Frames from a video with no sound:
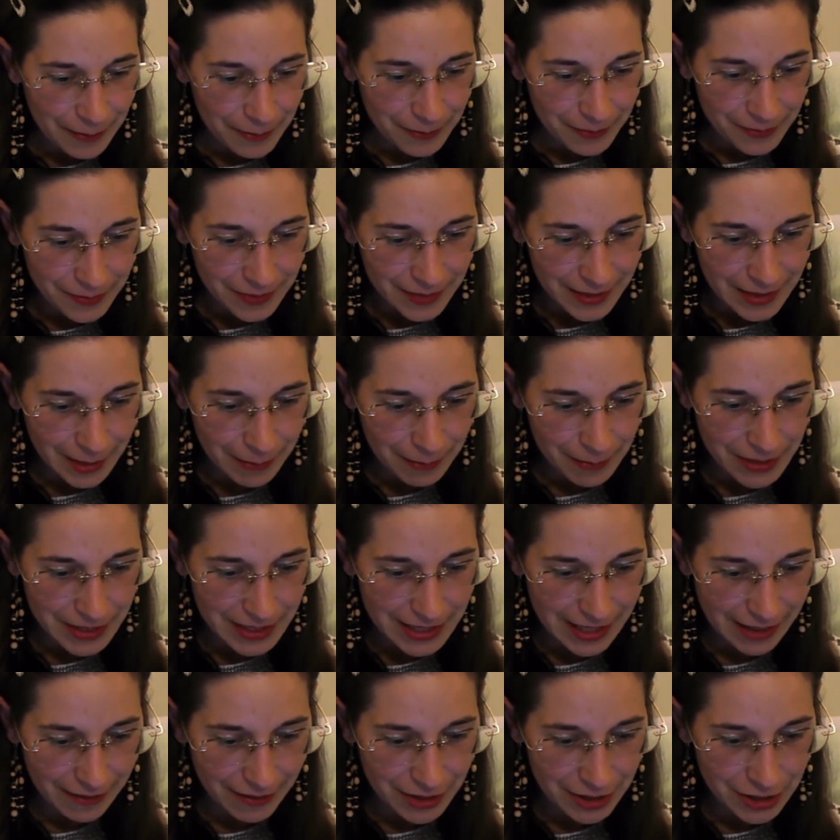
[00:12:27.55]
Number
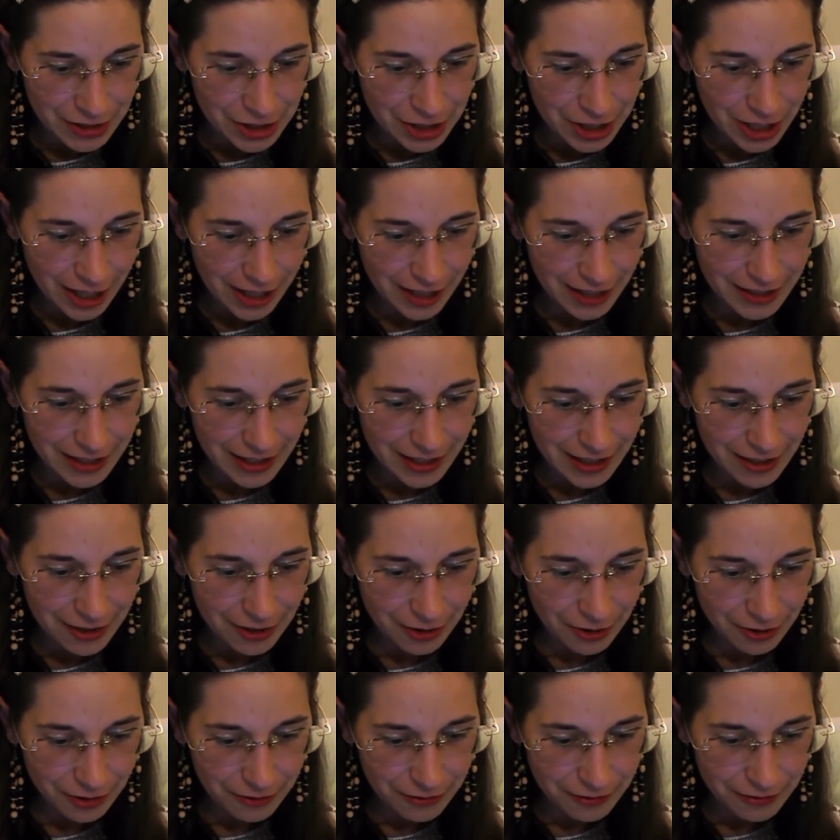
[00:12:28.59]
seven, shared an
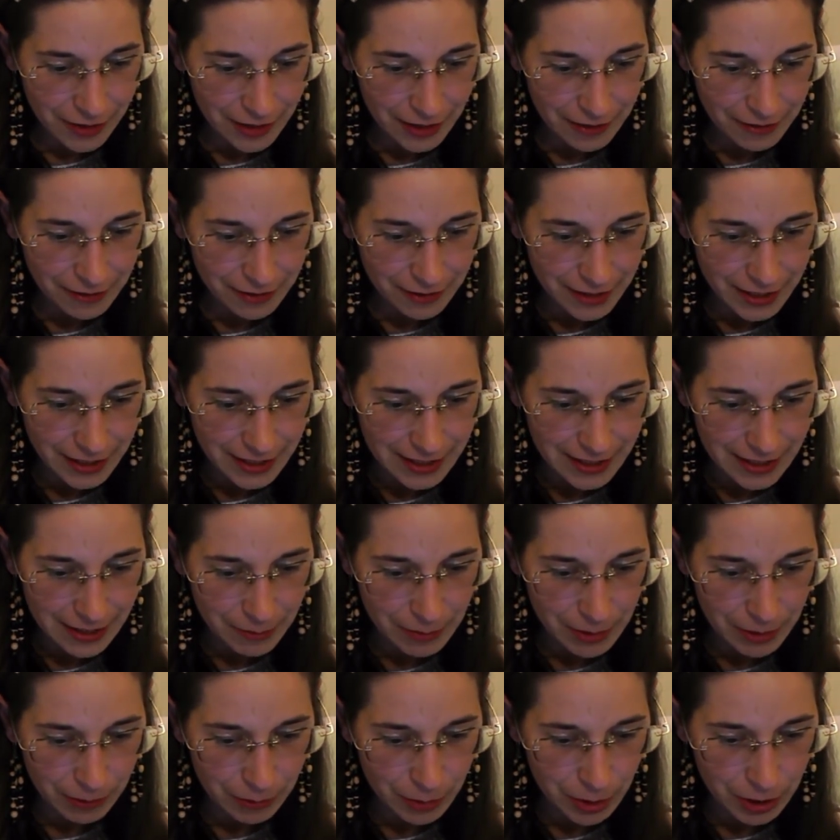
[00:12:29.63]
old favorite Slimming
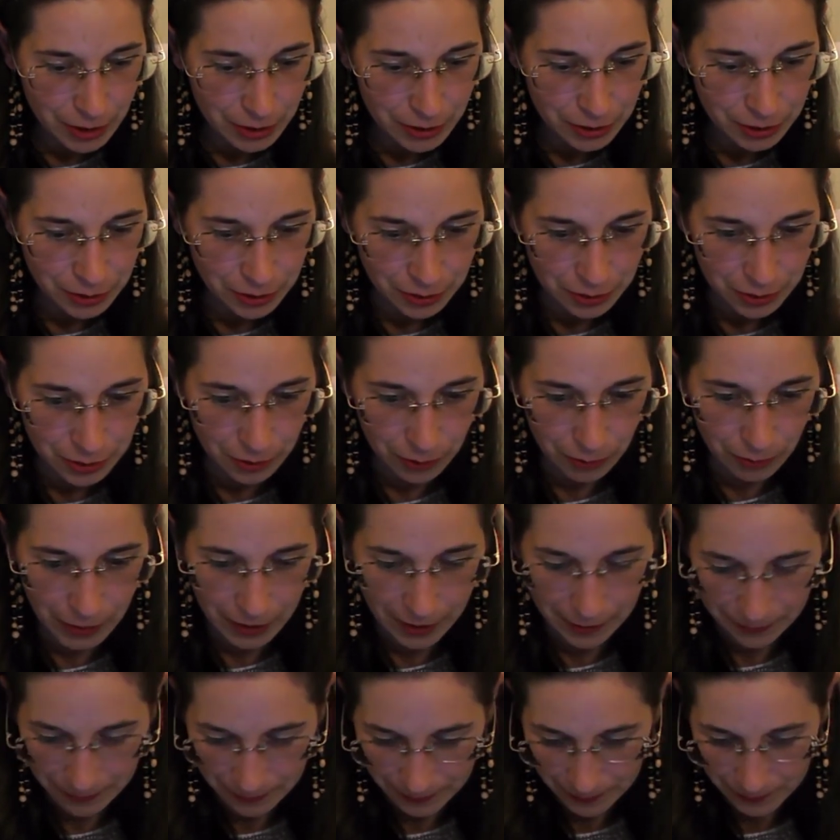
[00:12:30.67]
World YouTuber.
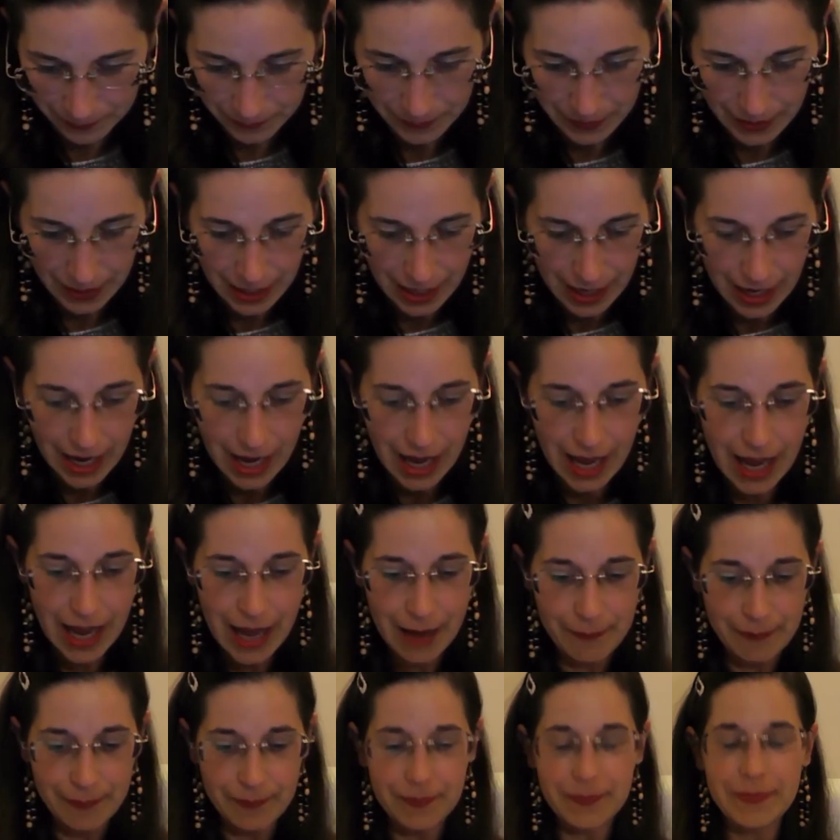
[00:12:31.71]

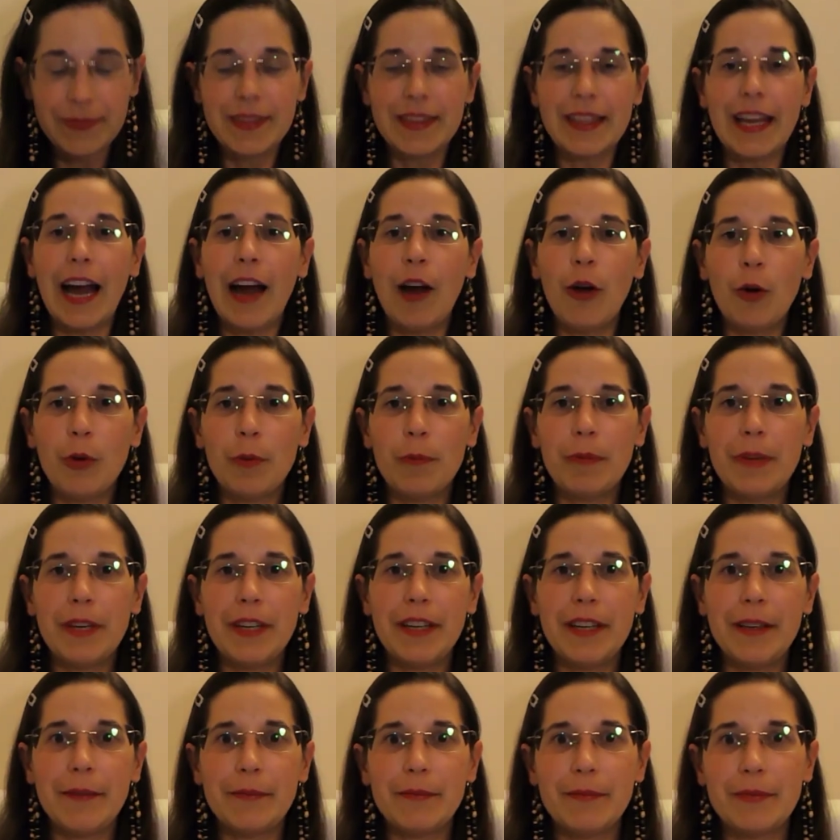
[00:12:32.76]
That would
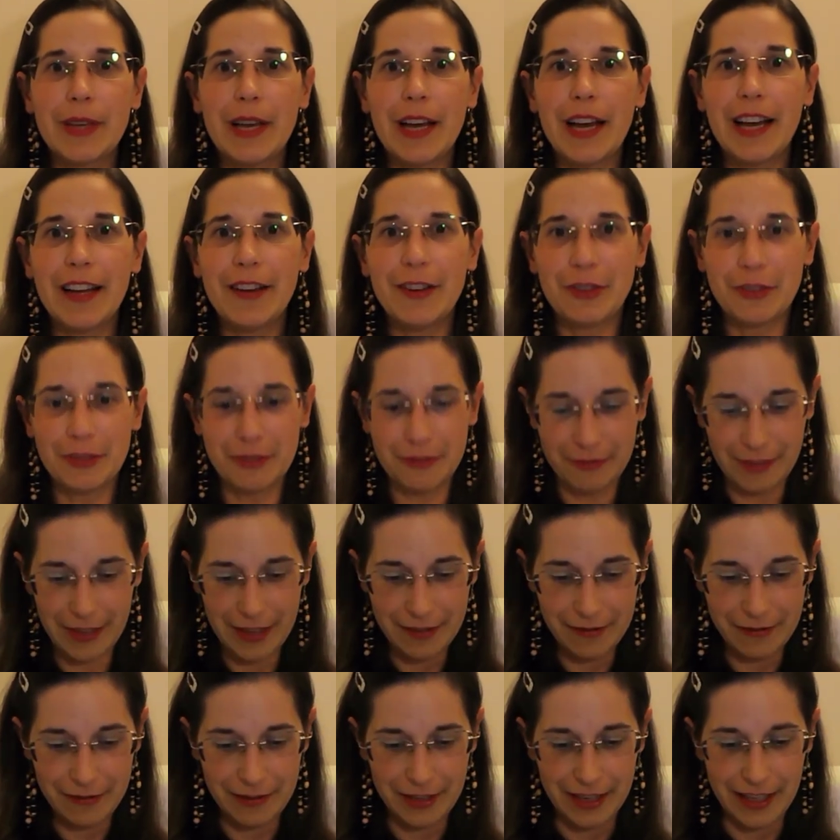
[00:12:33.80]
be an old
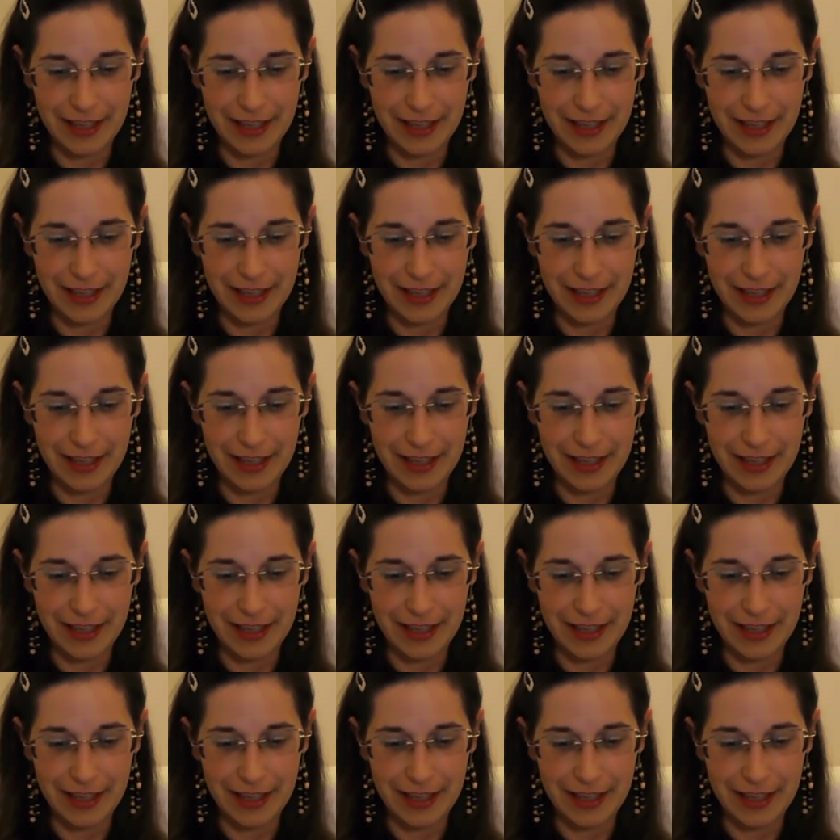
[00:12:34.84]
favorite.